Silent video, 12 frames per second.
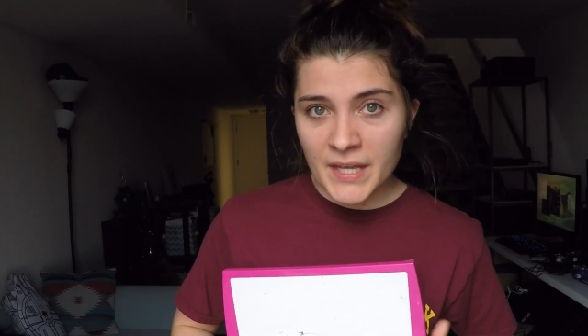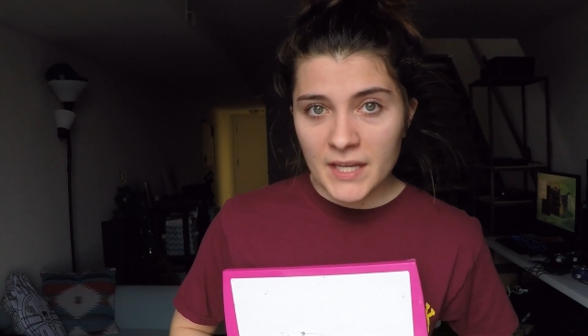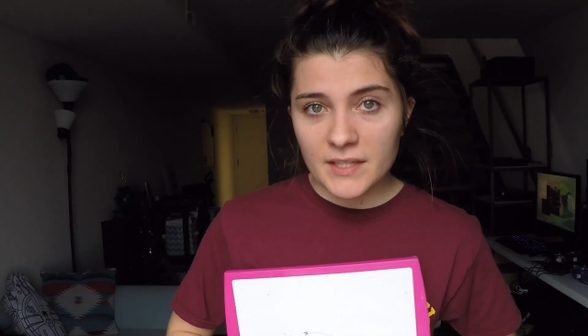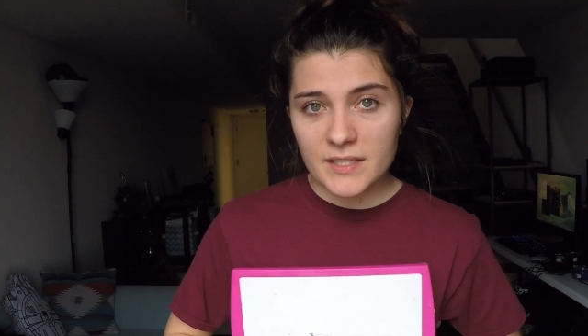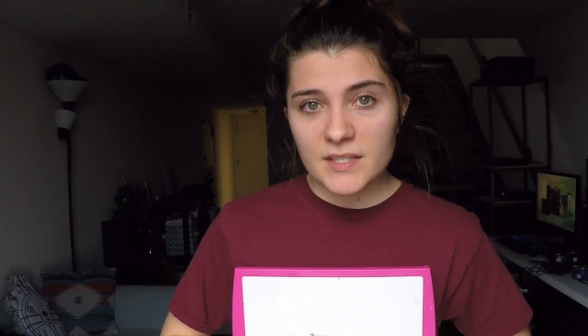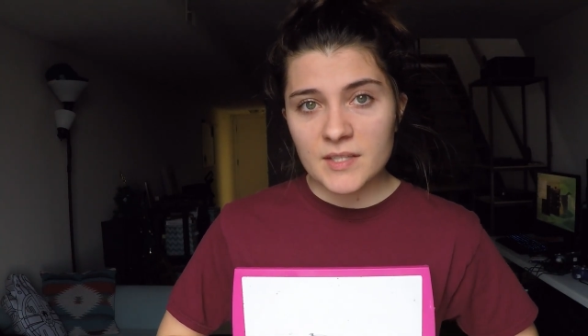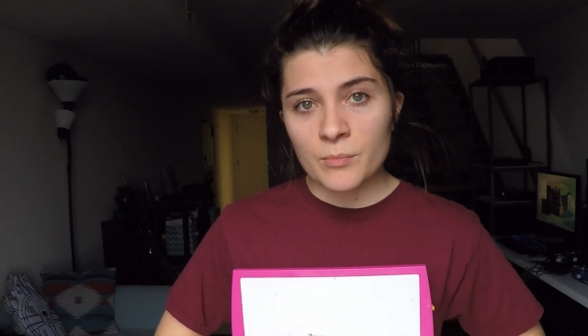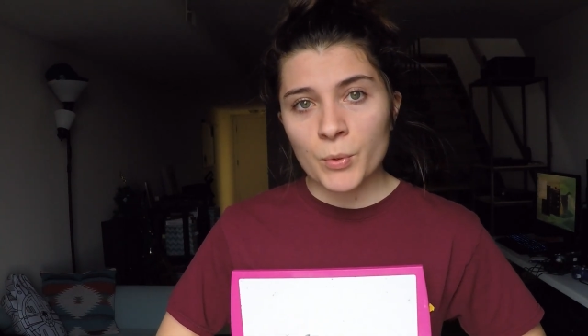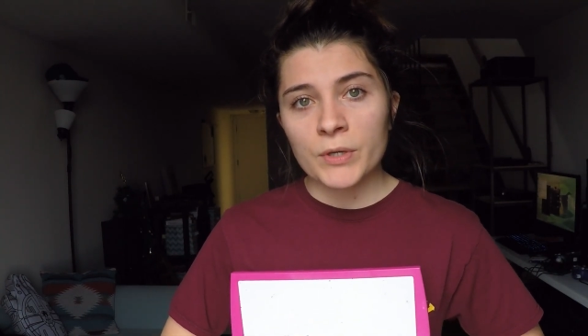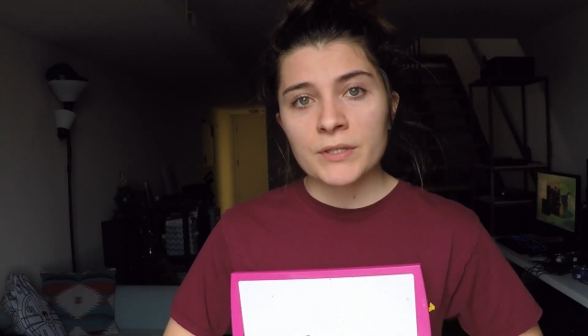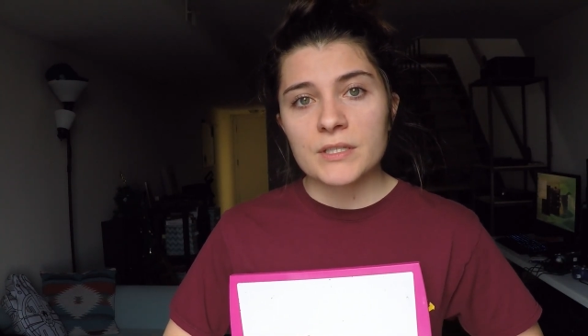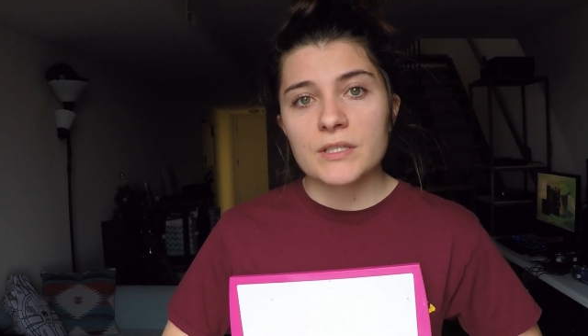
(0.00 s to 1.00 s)
And this is
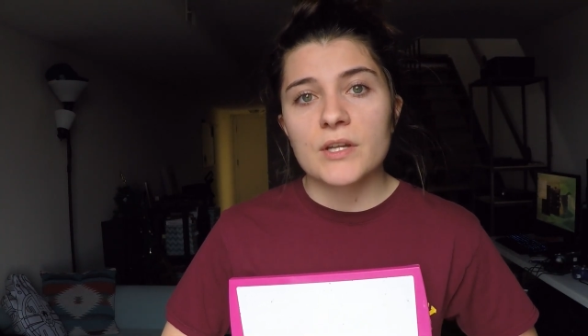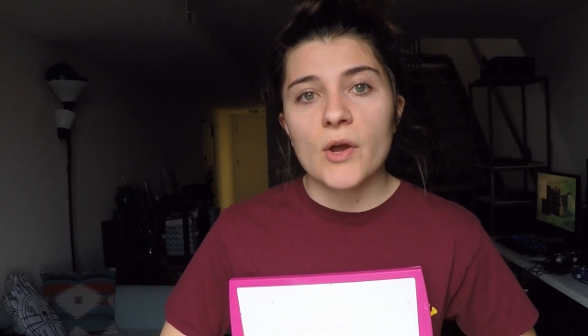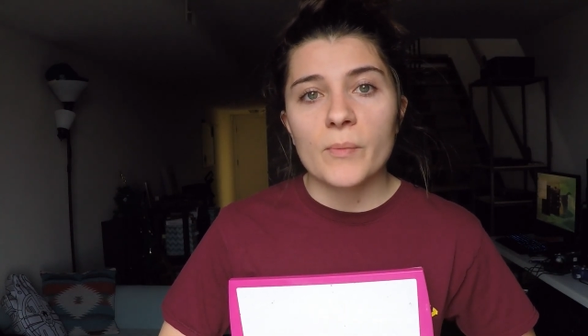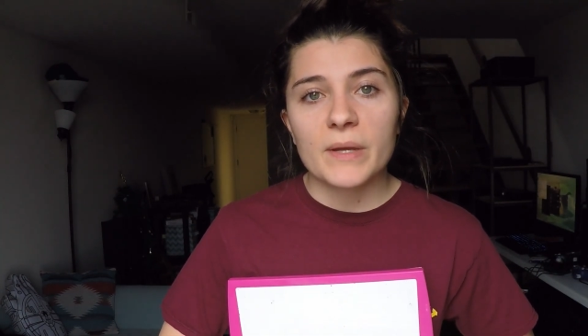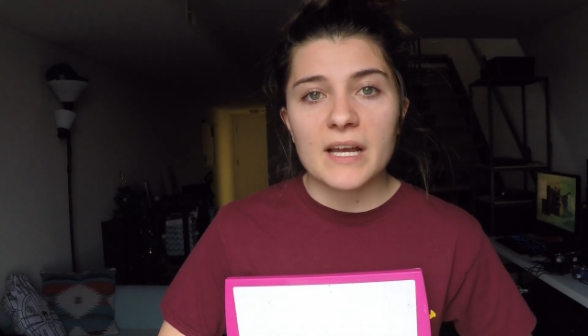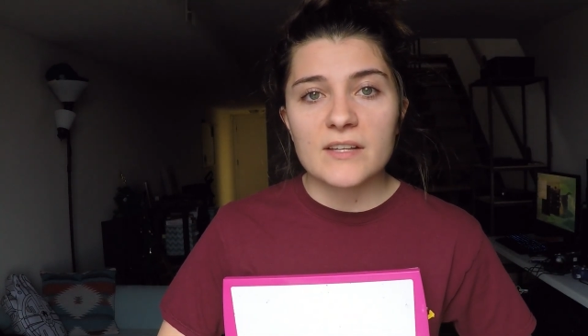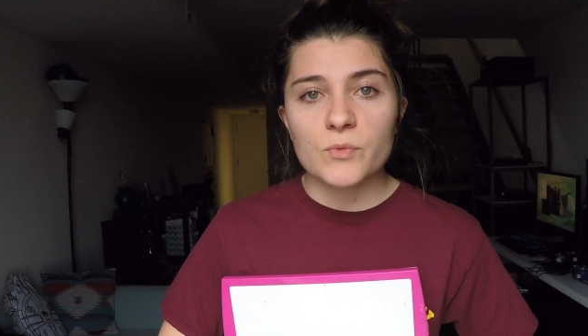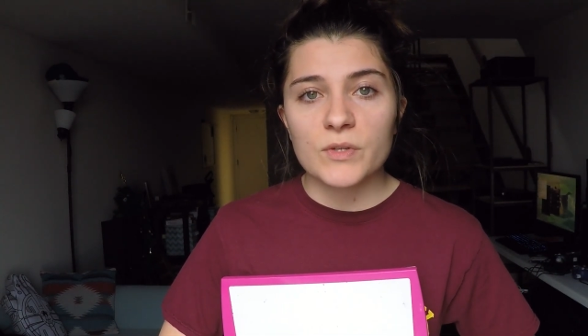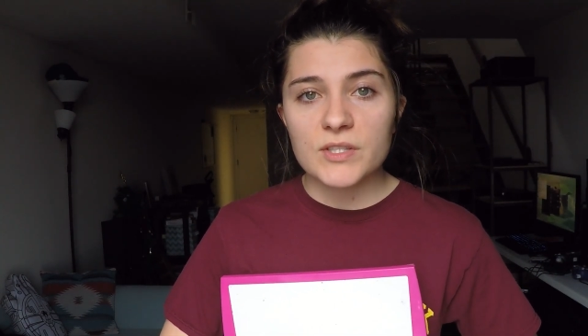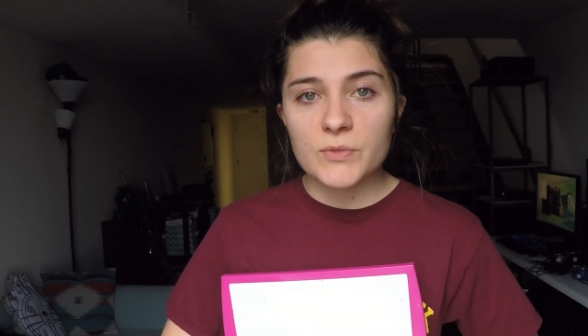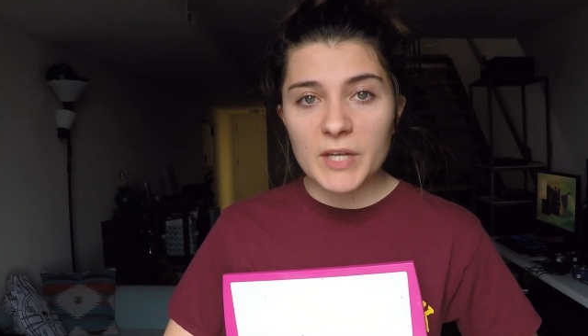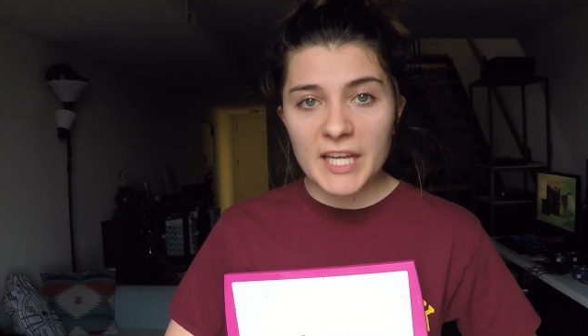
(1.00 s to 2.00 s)
important to note because once we